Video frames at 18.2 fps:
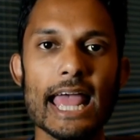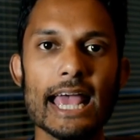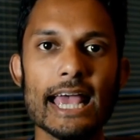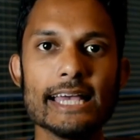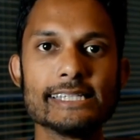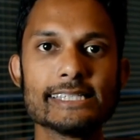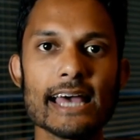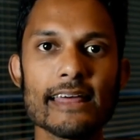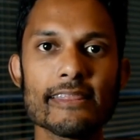
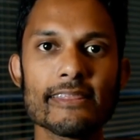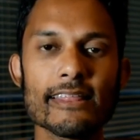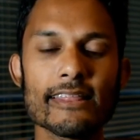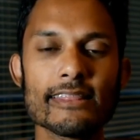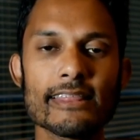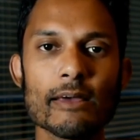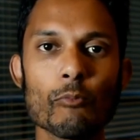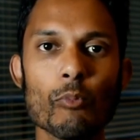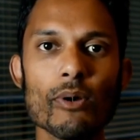is that
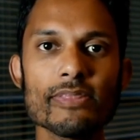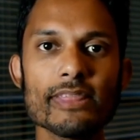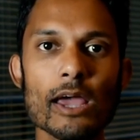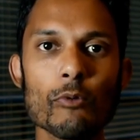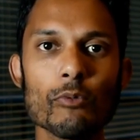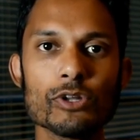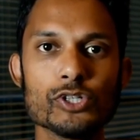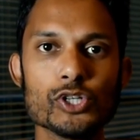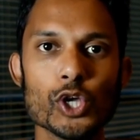what they
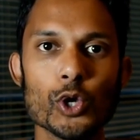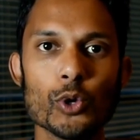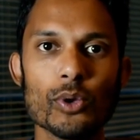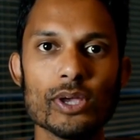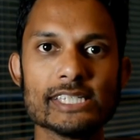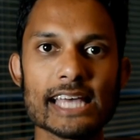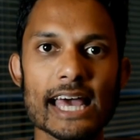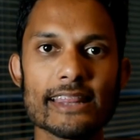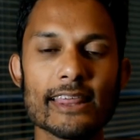would do
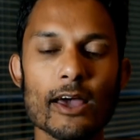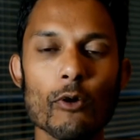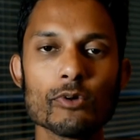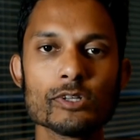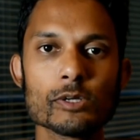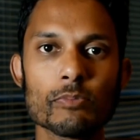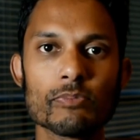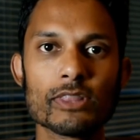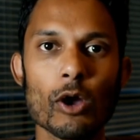is that
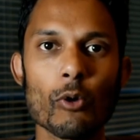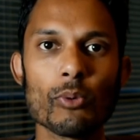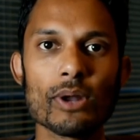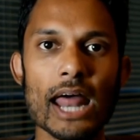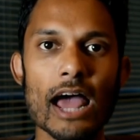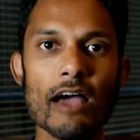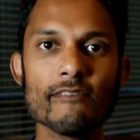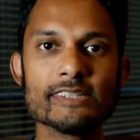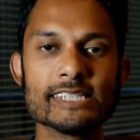they would
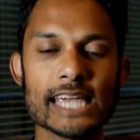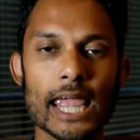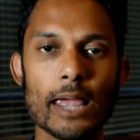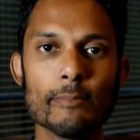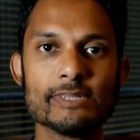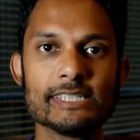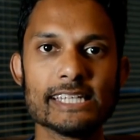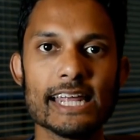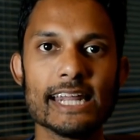have
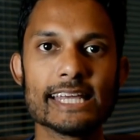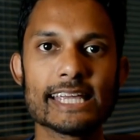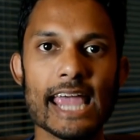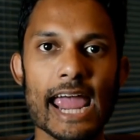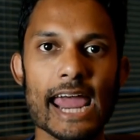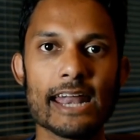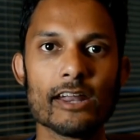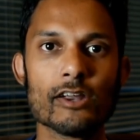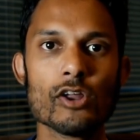teams
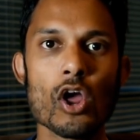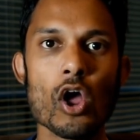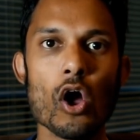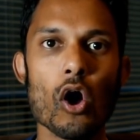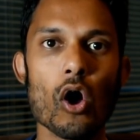dedicated